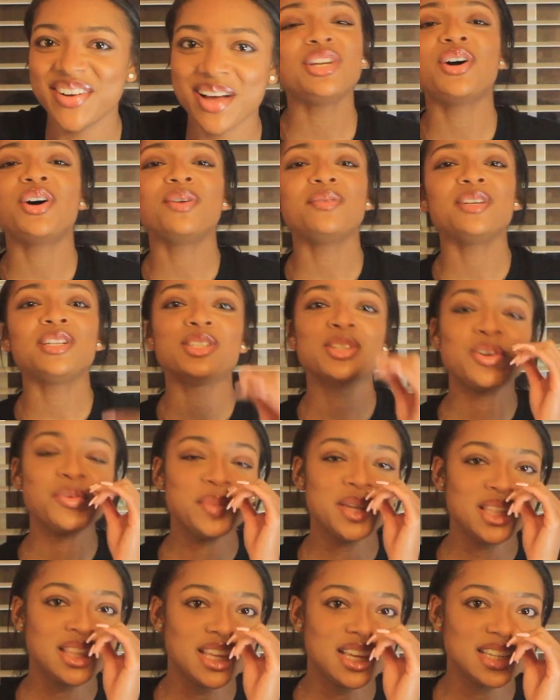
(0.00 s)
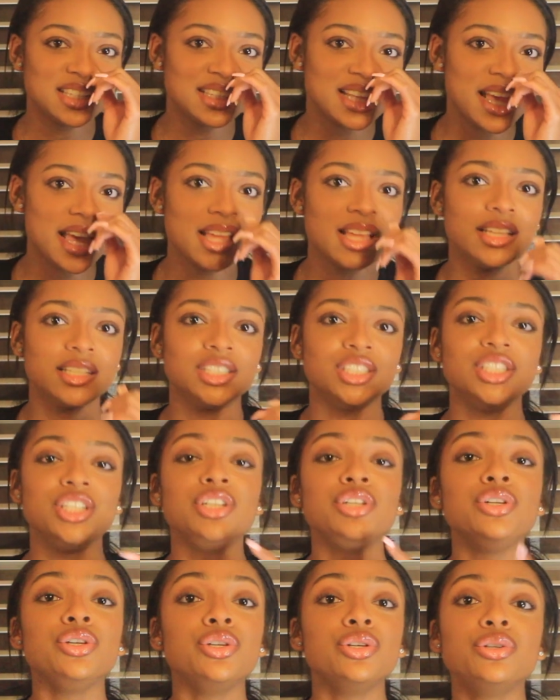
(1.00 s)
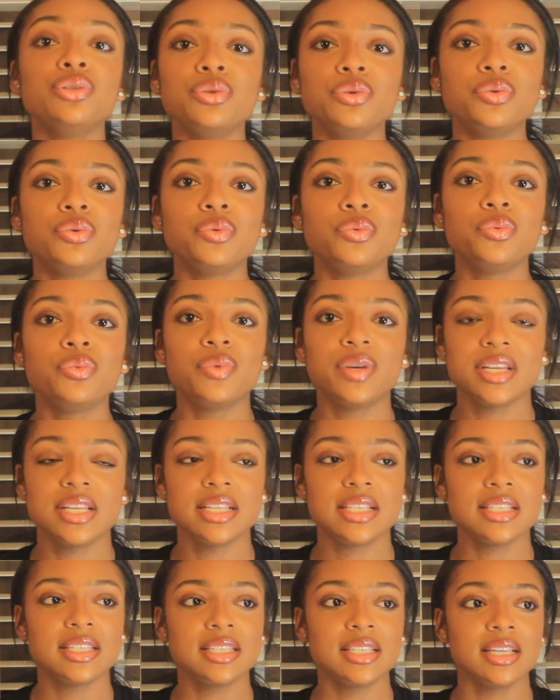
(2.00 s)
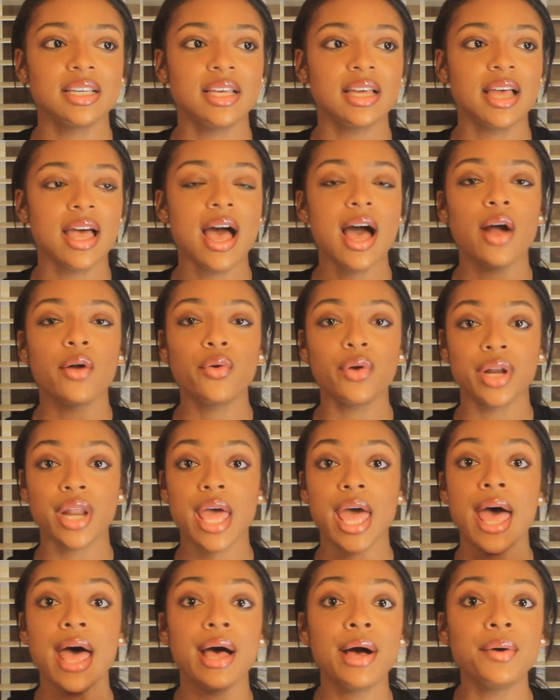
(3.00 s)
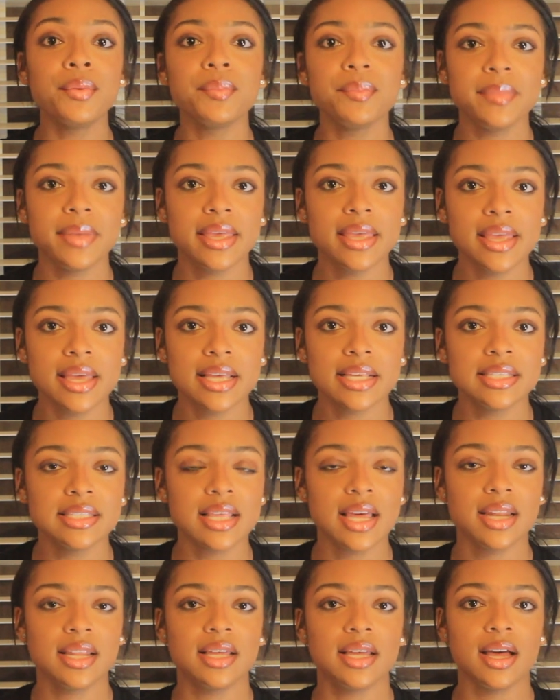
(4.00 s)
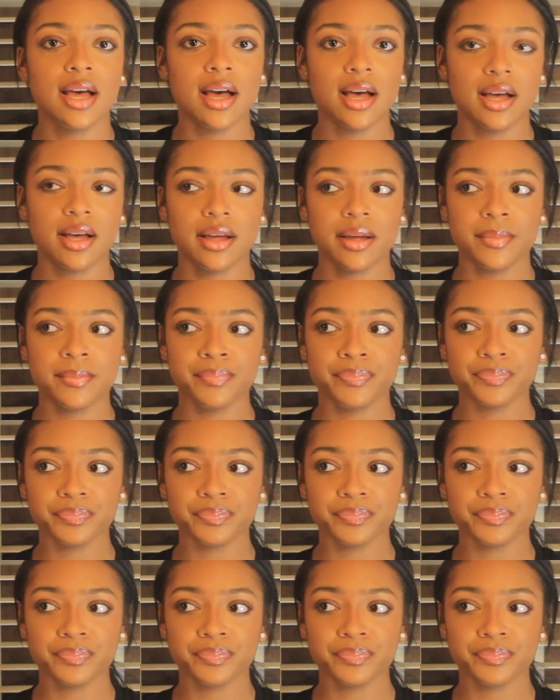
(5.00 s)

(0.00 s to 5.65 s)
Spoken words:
She always told me things that she knew was want to help me instead of